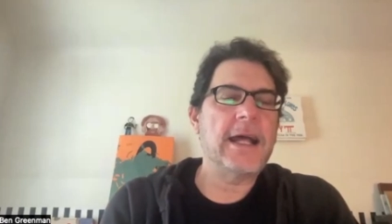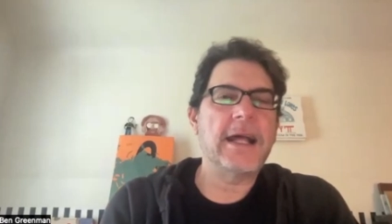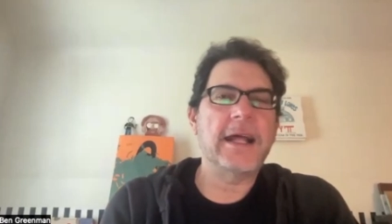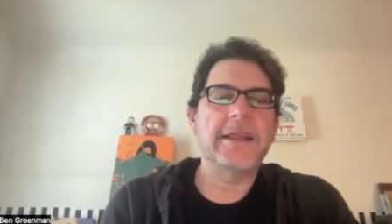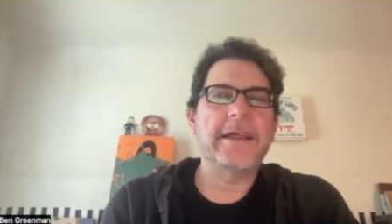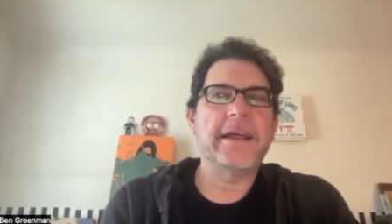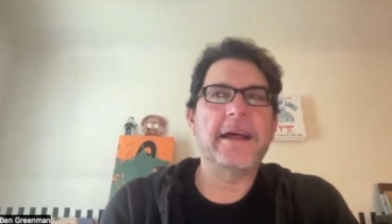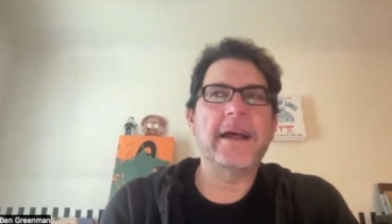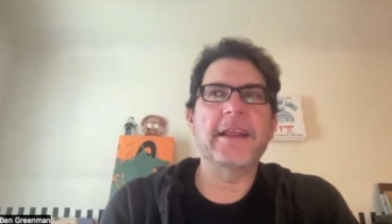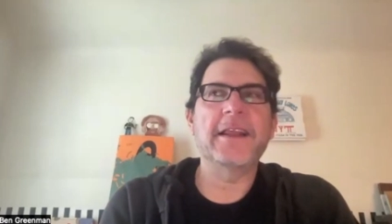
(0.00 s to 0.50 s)

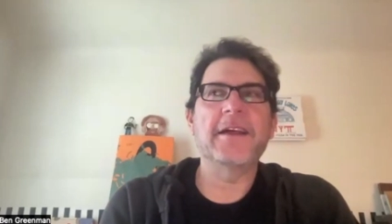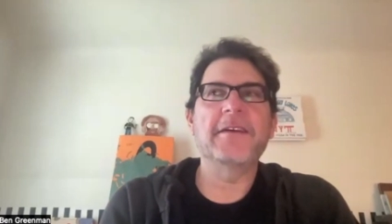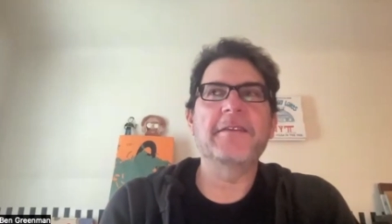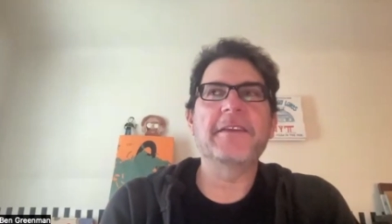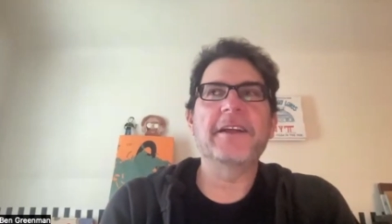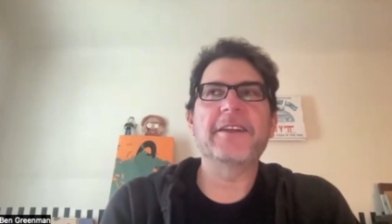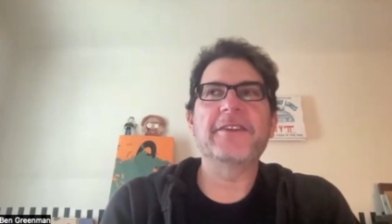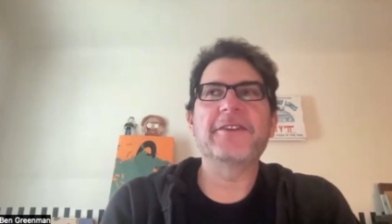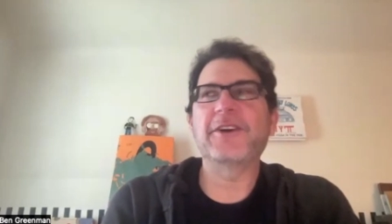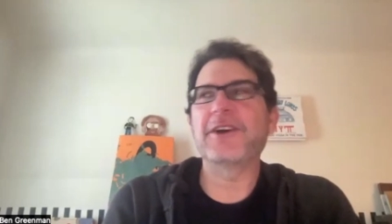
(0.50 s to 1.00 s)
I, I love
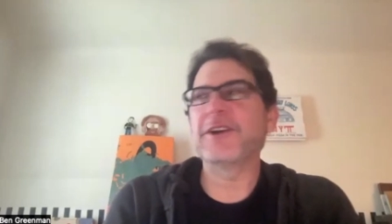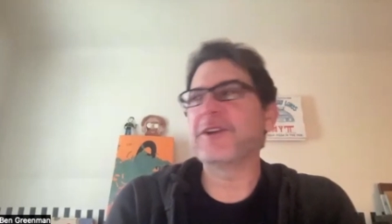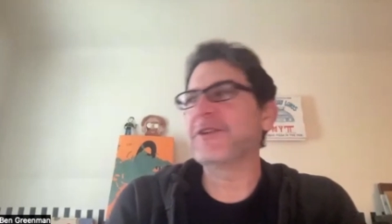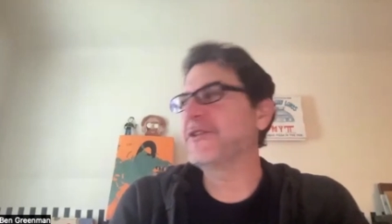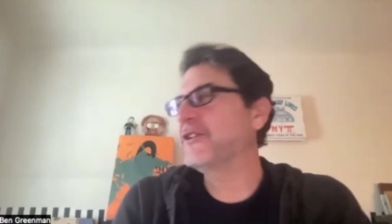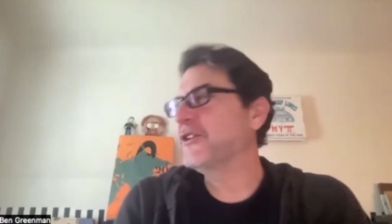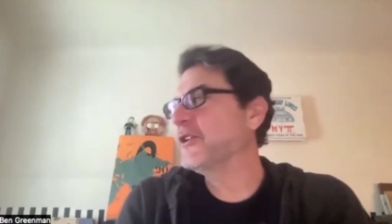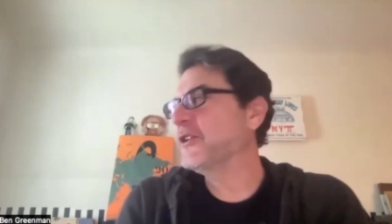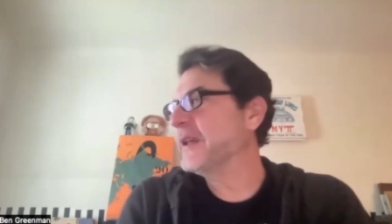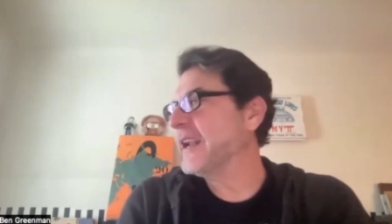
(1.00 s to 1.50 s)
that song
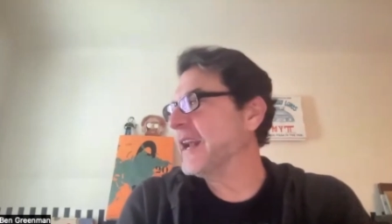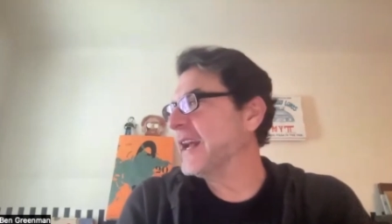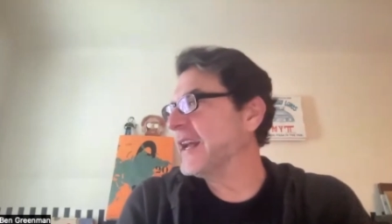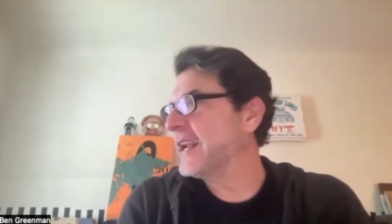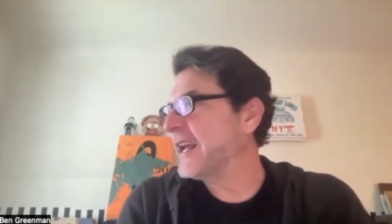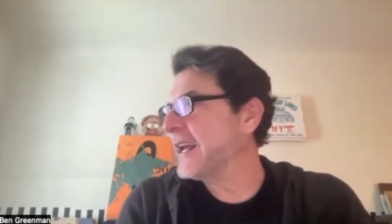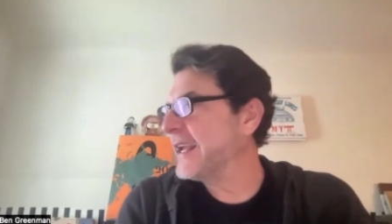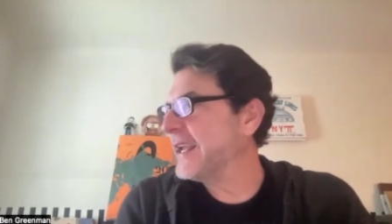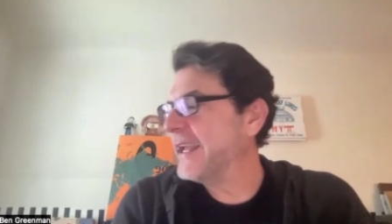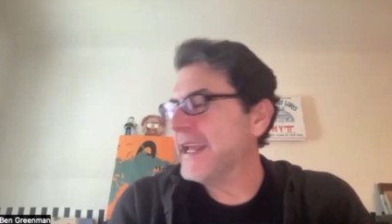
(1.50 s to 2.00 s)
too. And, and
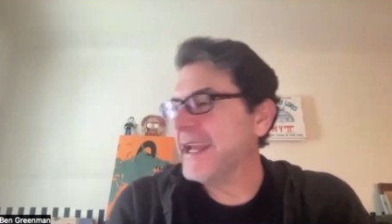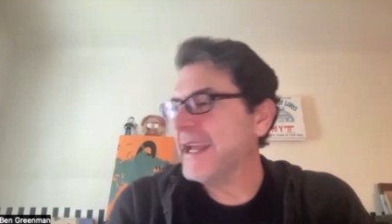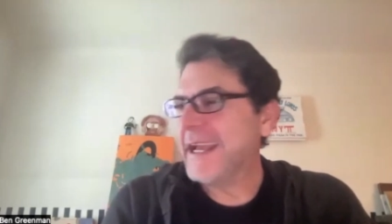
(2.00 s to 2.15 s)
I,